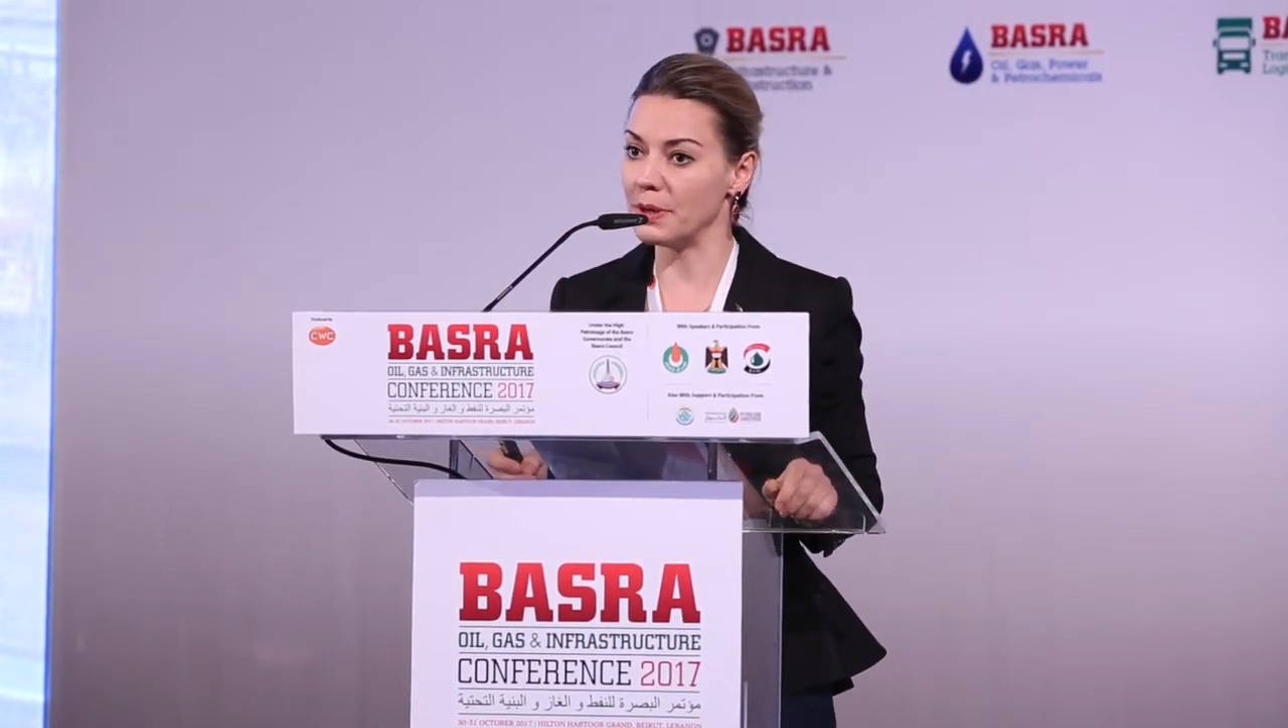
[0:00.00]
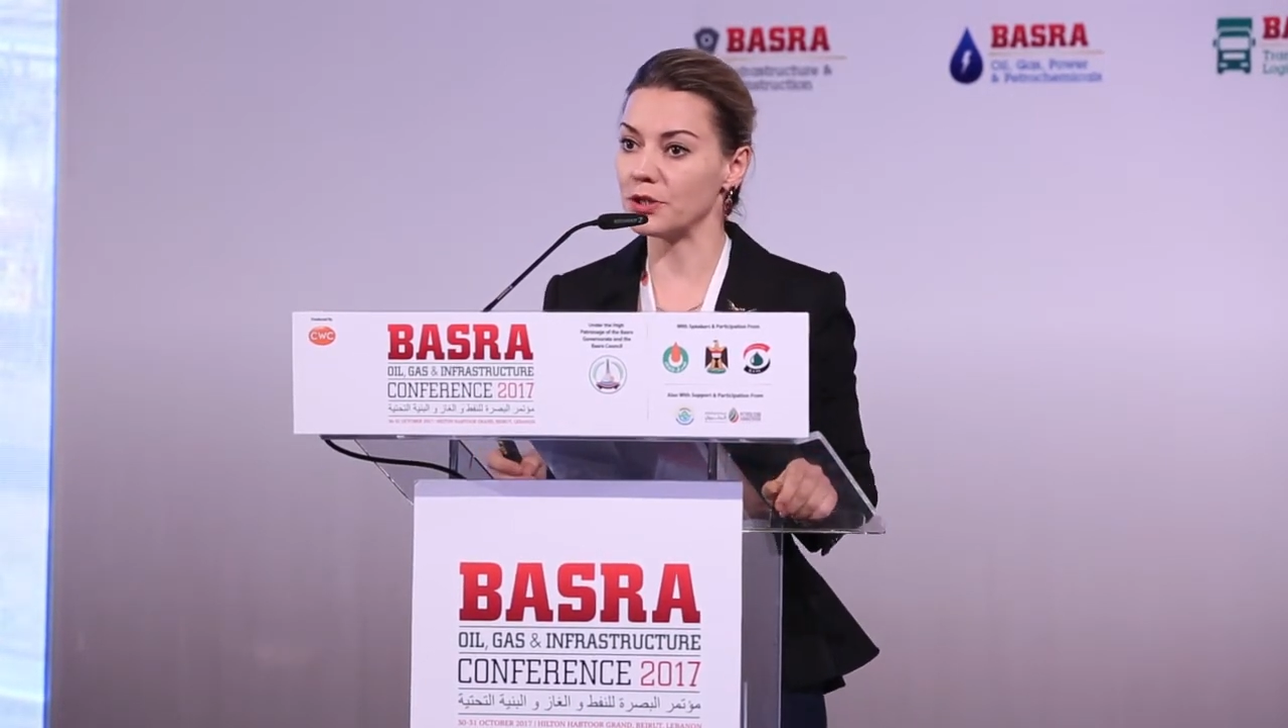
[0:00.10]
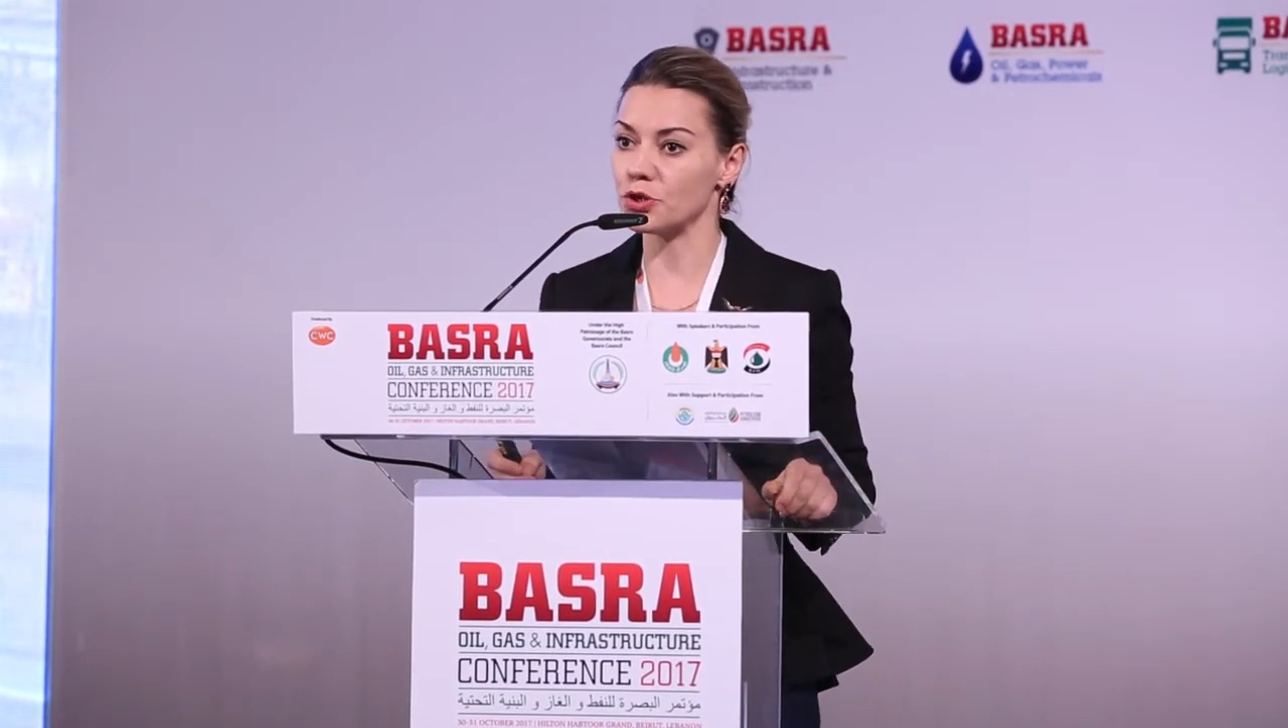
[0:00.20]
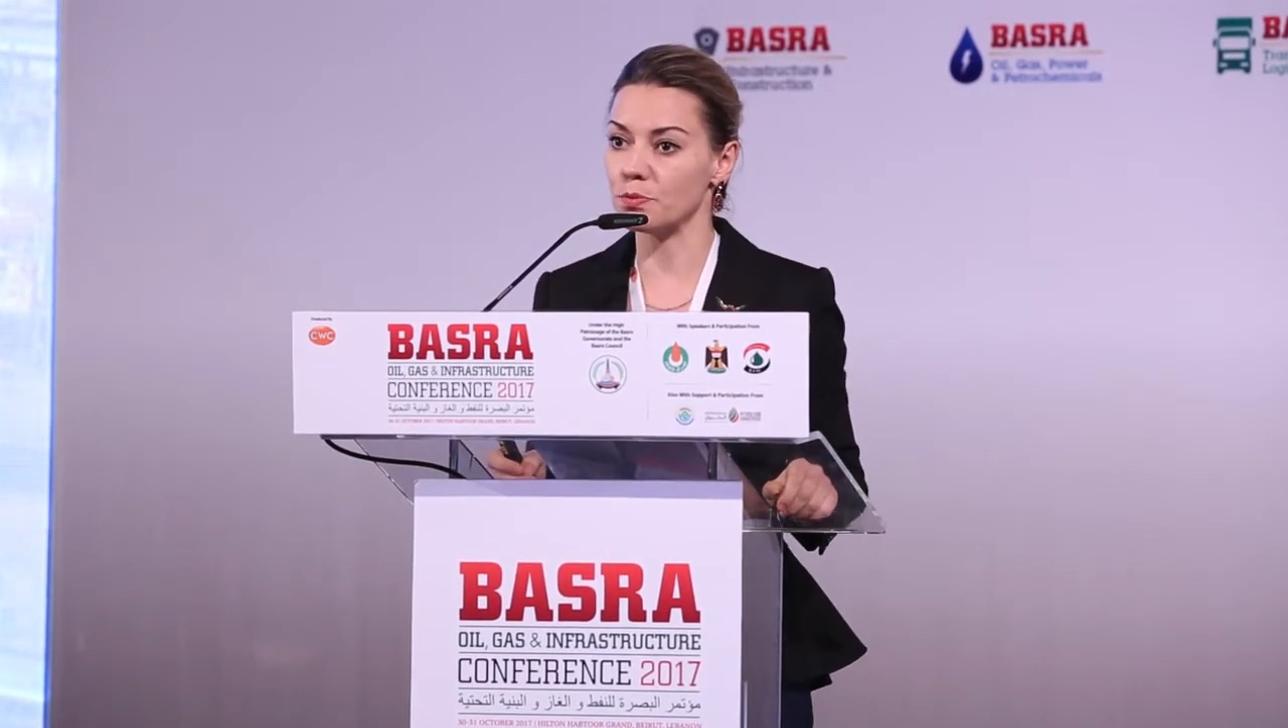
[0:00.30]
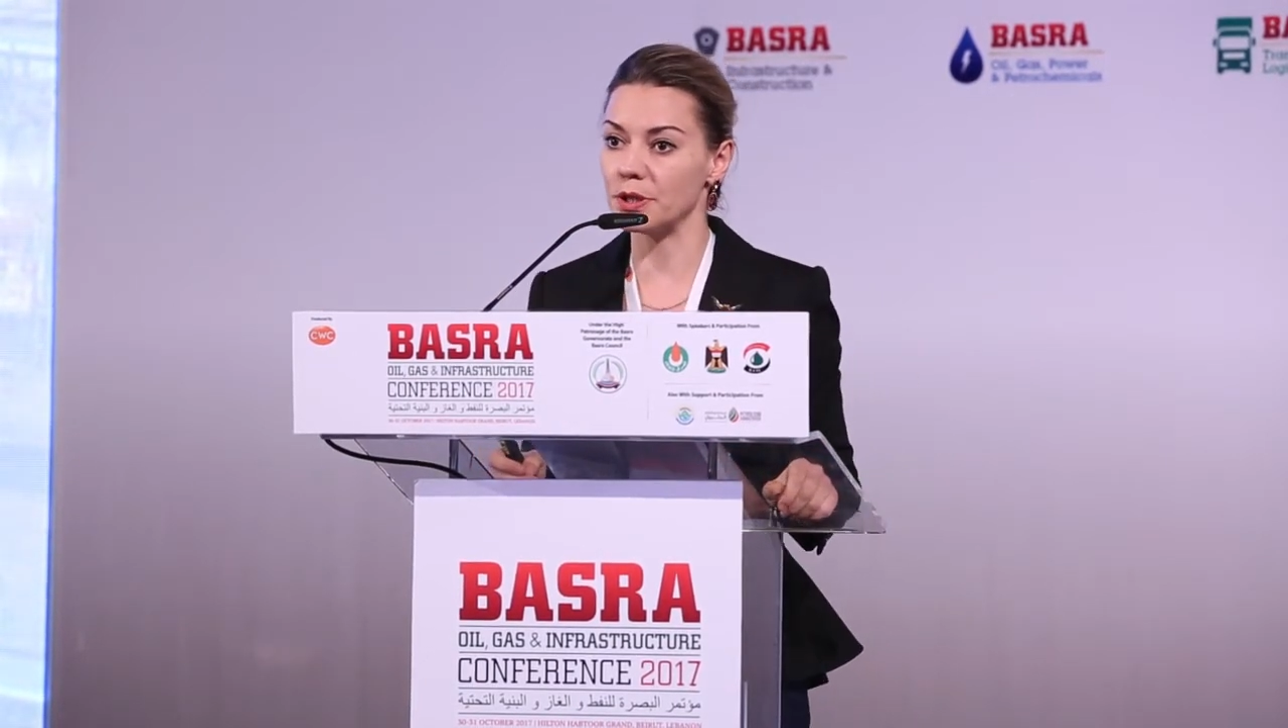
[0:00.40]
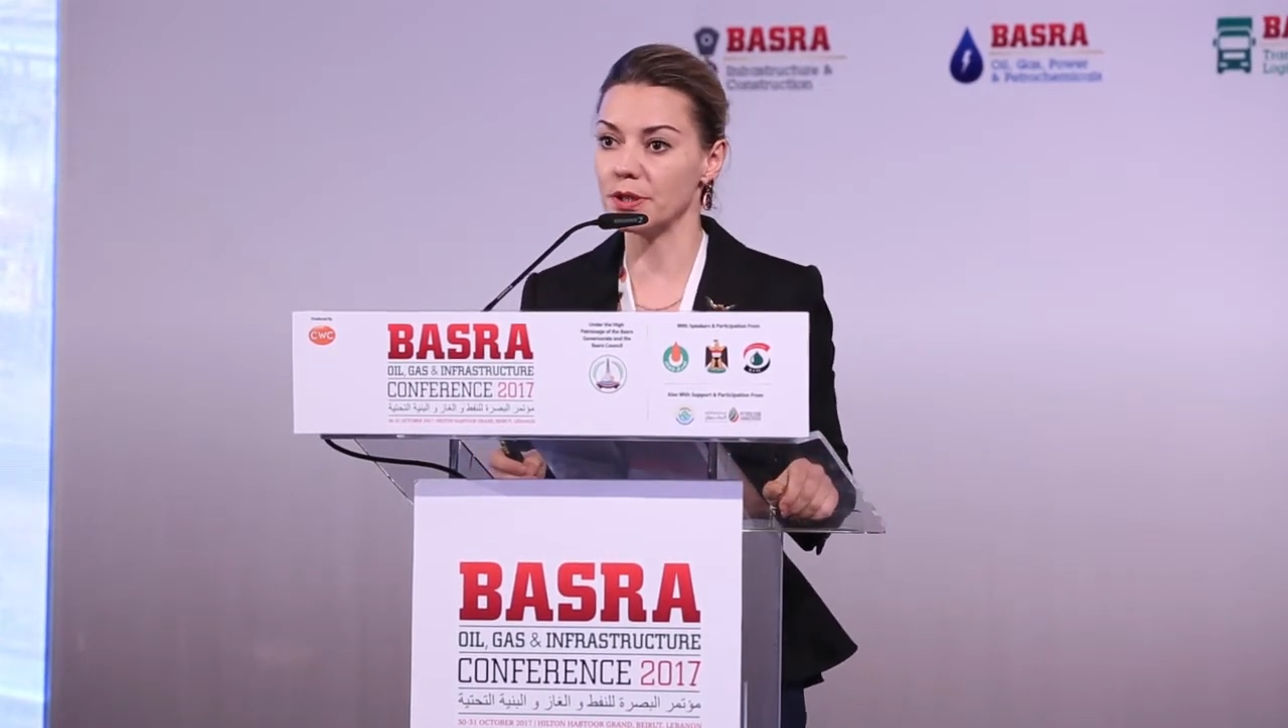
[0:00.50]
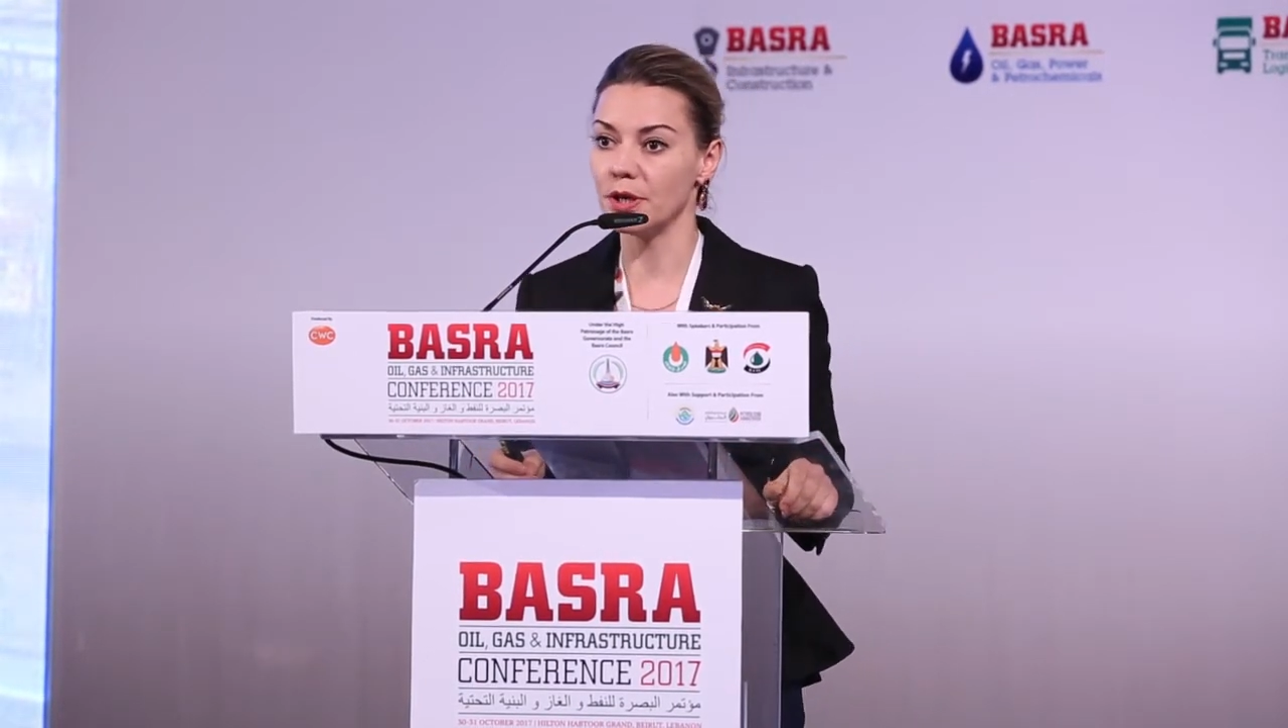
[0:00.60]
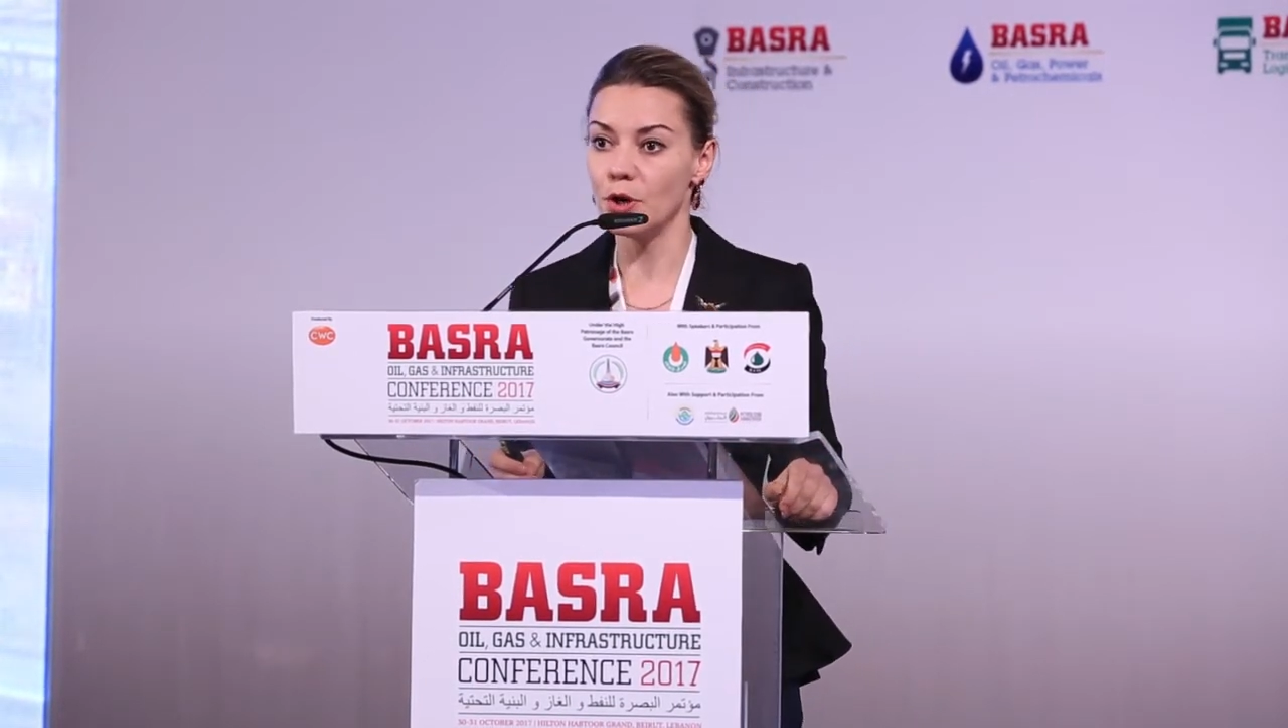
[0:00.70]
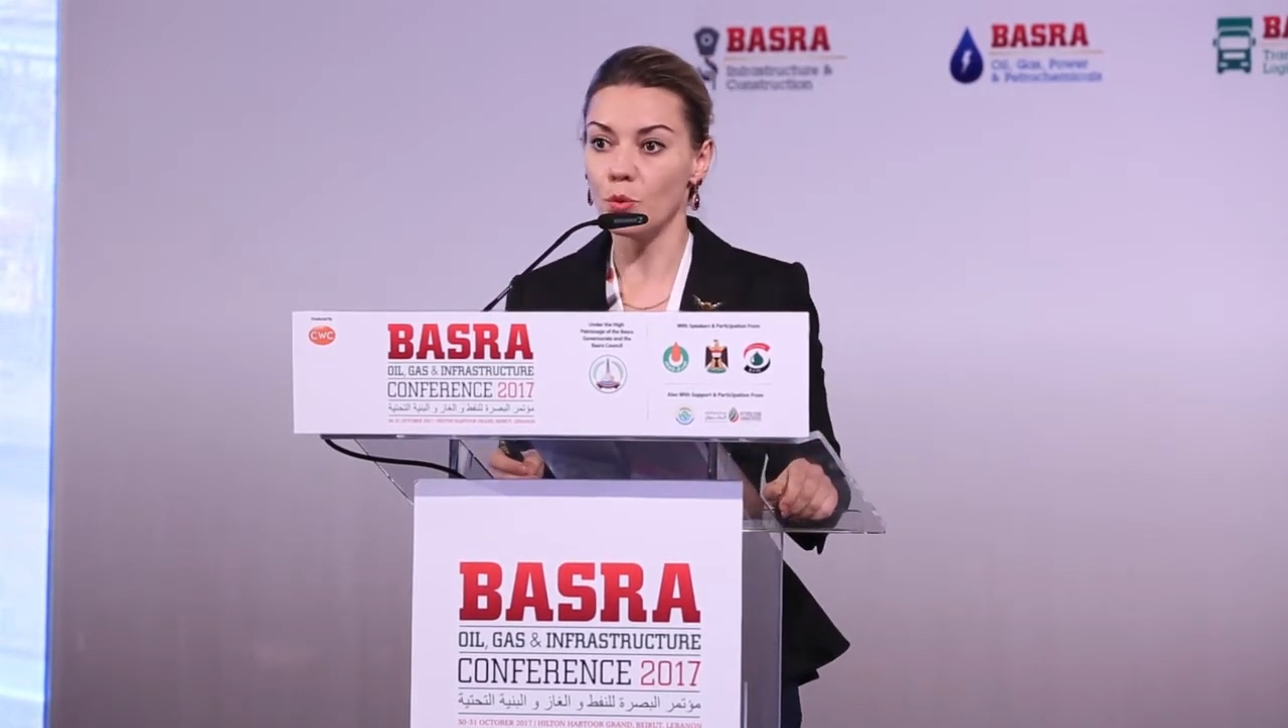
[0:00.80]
management,